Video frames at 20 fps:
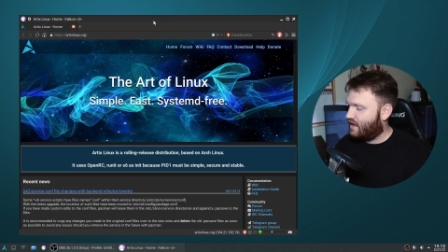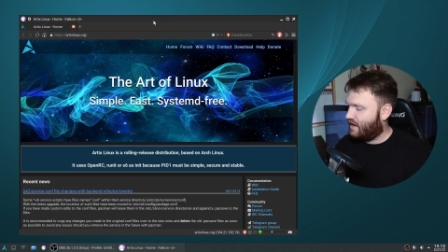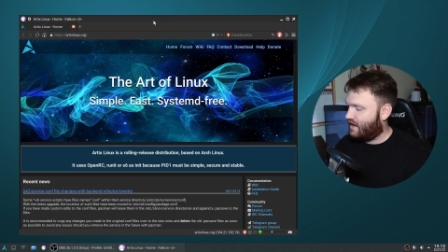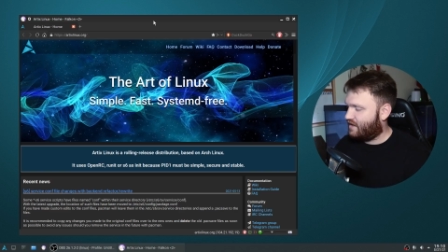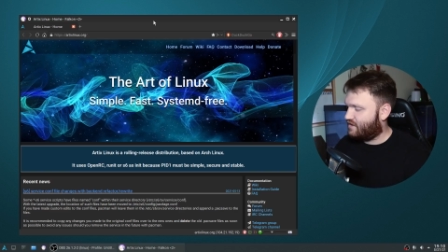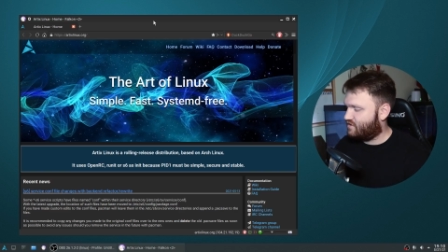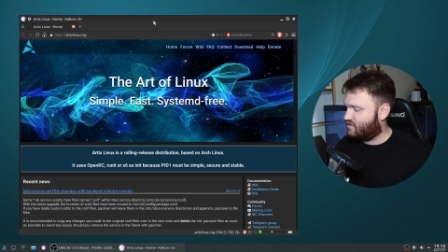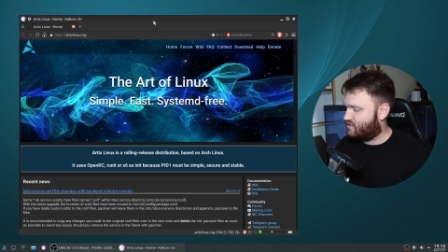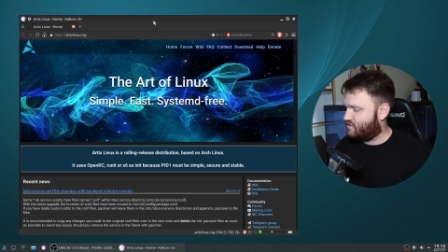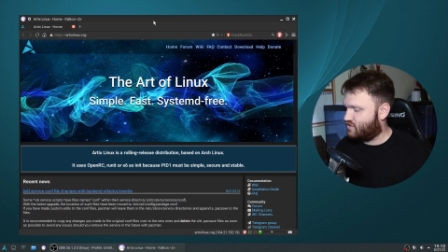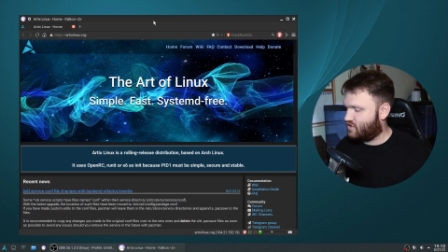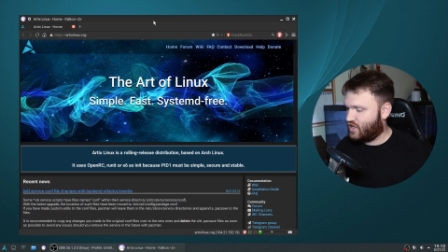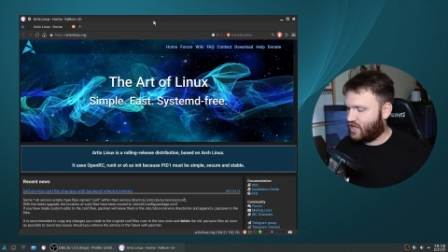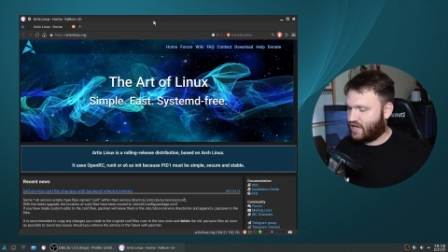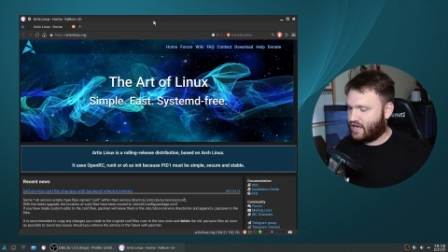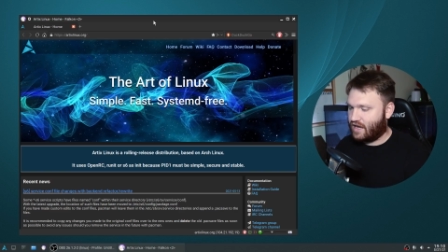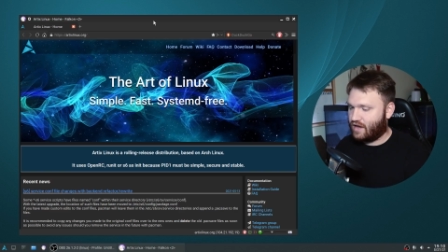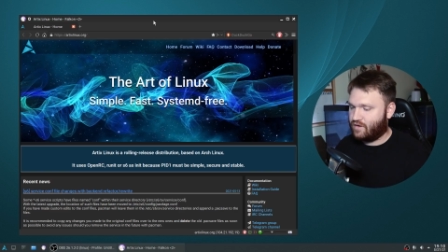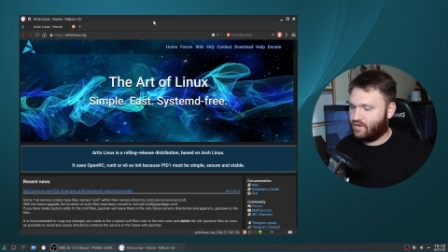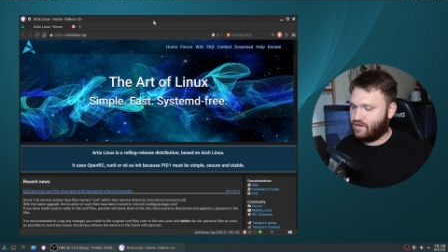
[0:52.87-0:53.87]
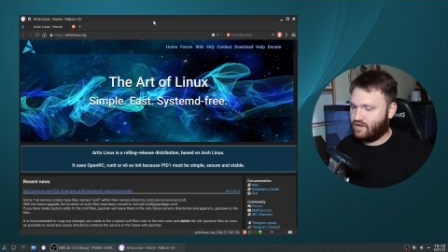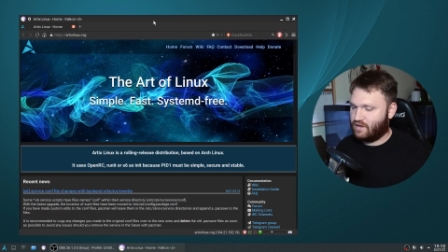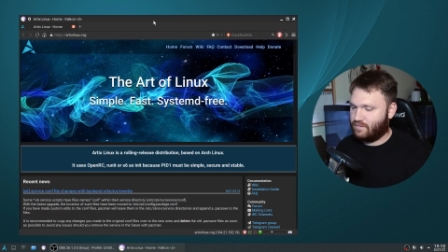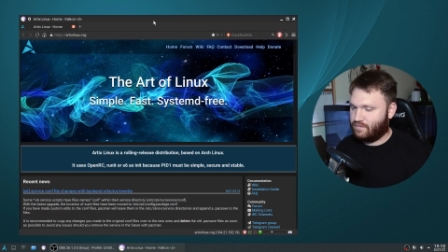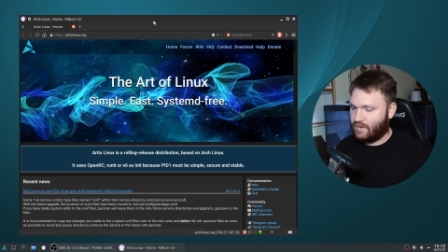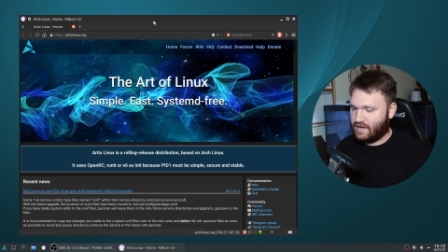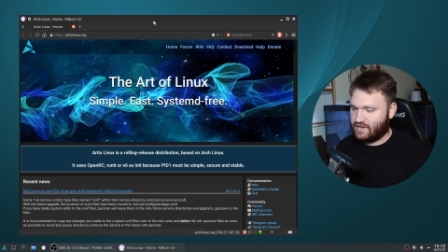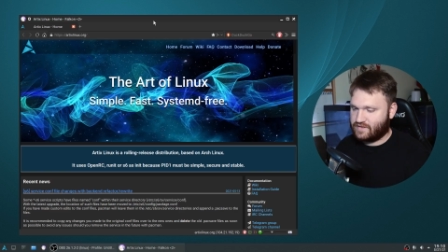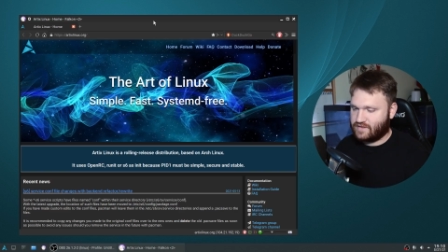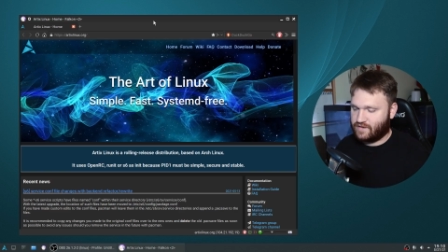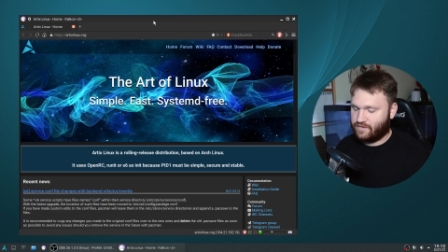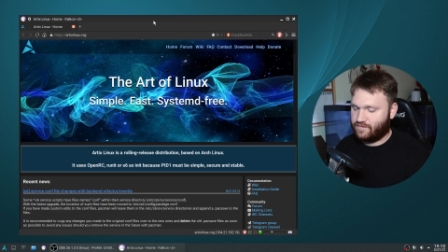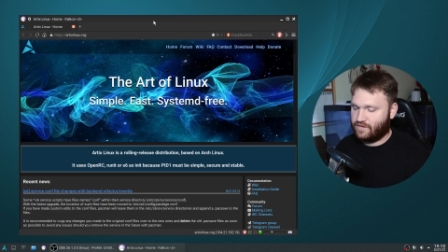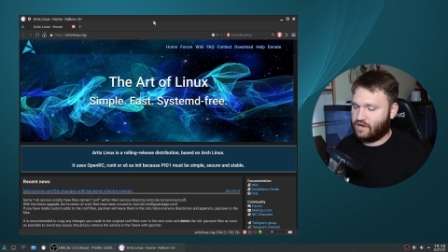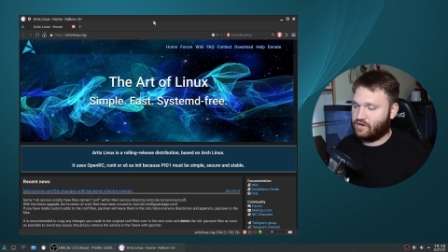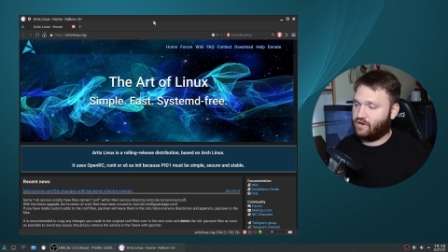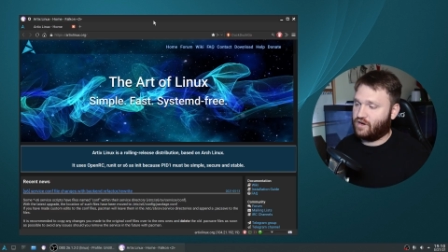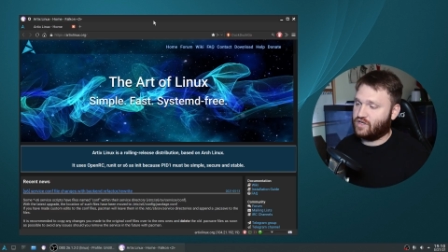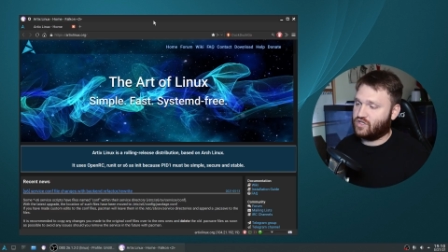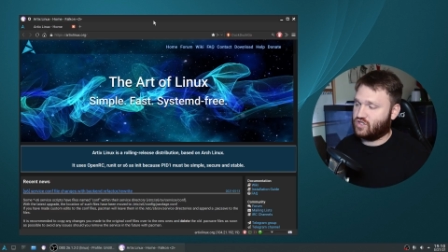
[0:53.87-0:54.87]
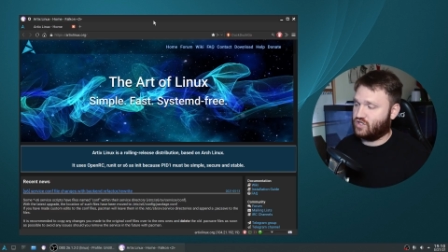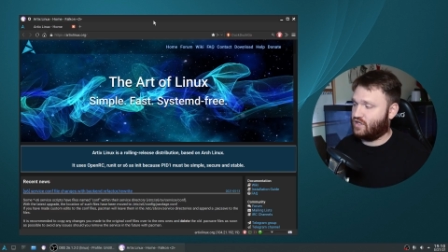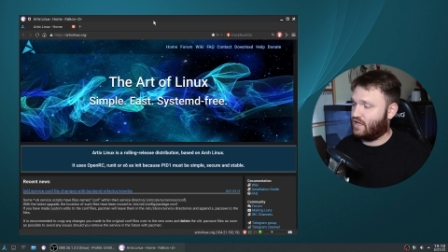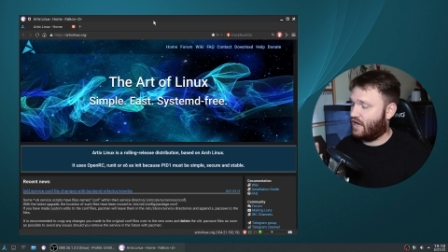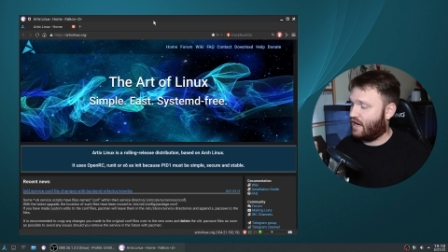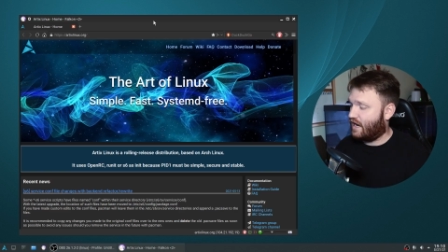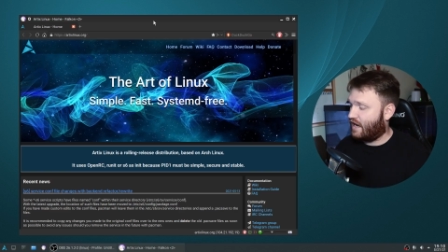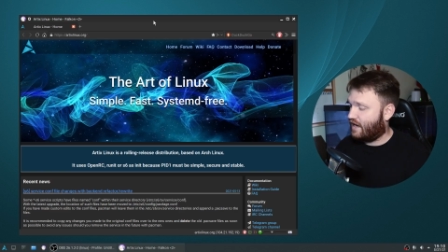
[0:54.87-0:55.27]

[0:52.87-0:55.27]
and check out the base configuration.